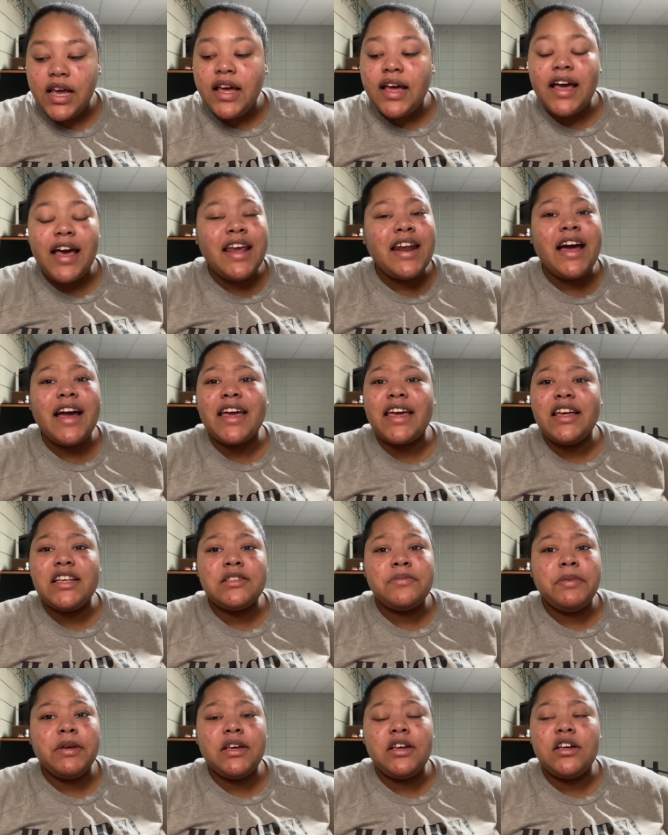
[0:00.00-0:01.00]
And I guess
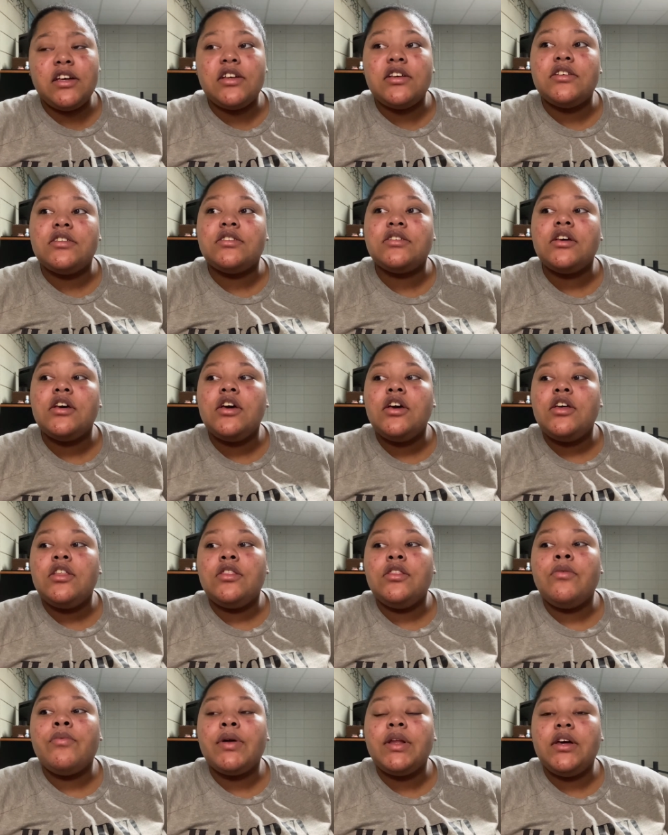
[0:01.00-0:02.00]
because
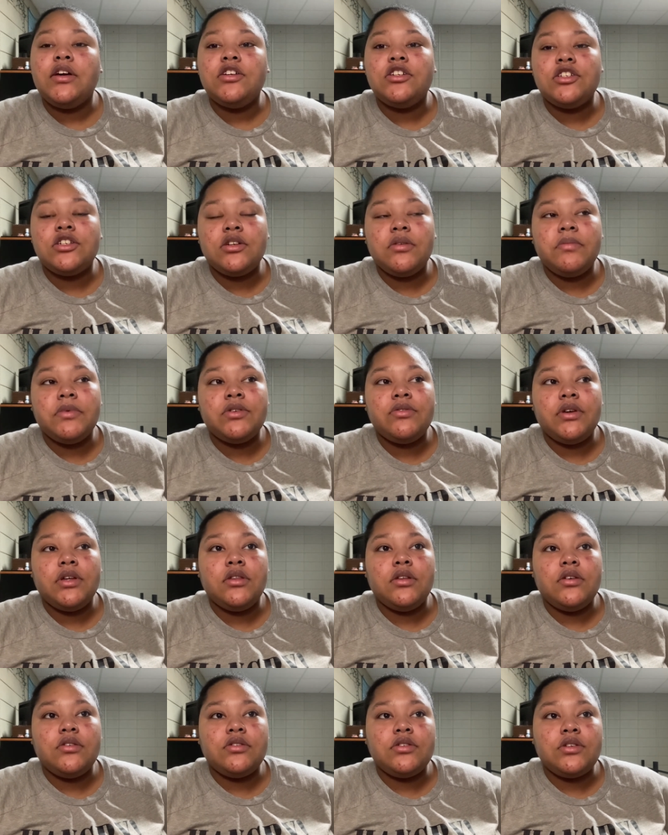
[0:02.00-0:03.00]
the relationship between
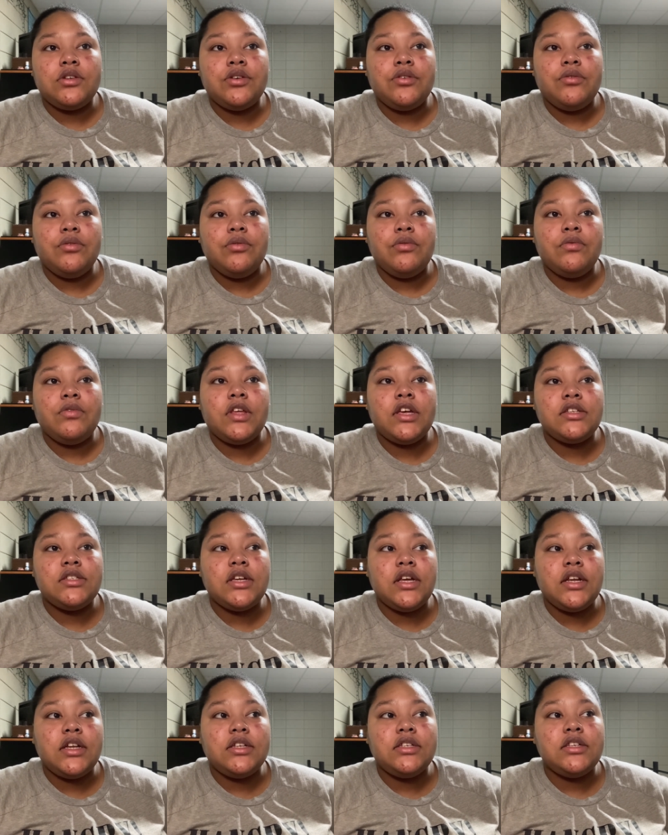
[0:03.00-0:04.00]
those two, they
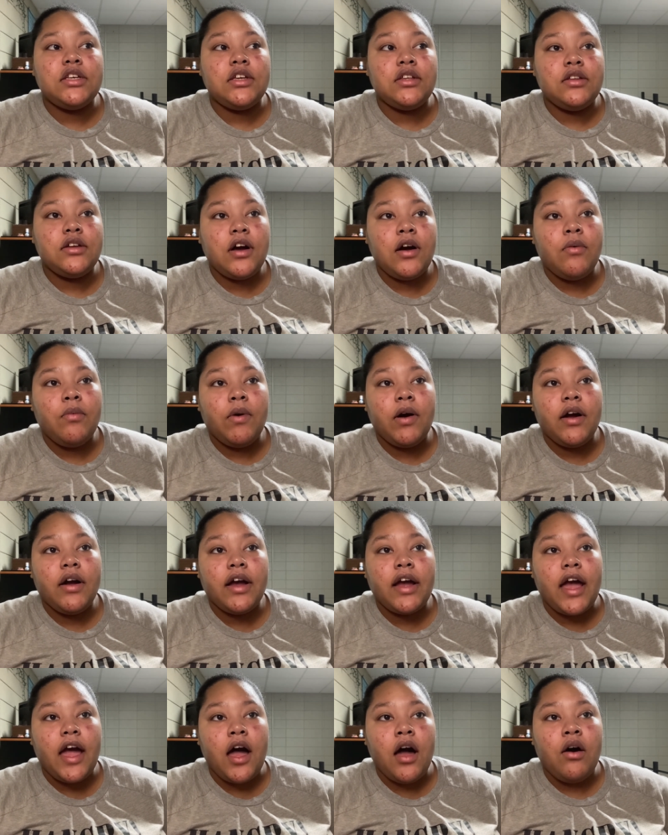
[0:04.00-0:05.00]
said it did not
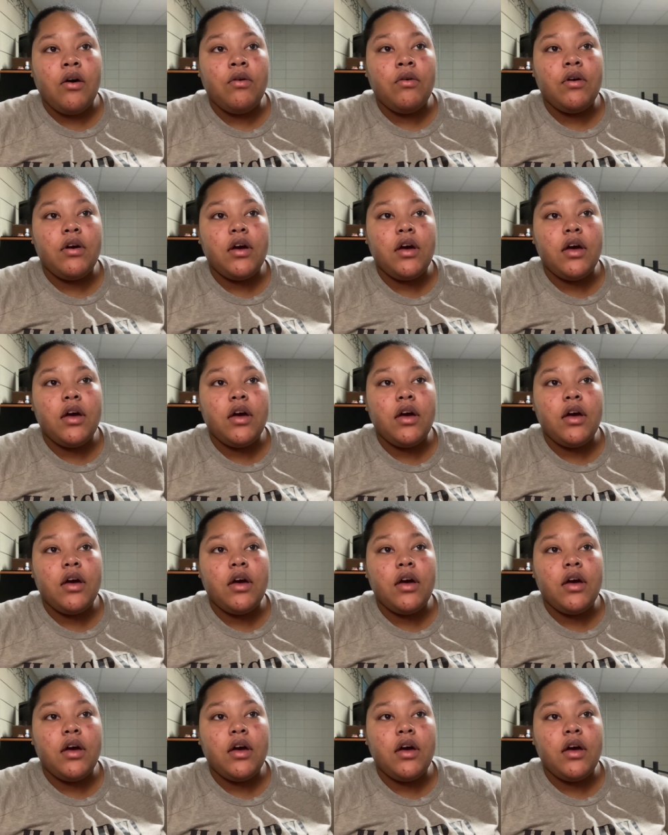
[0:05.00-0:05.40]
work out,